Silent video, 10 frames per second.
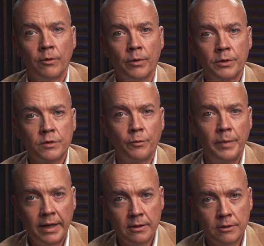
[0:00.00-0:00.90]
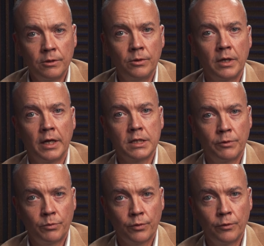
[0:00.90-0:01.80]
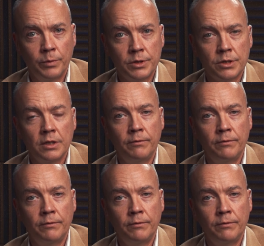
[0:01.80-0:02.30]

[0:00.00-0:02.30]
orders of magnitude kinds of improvements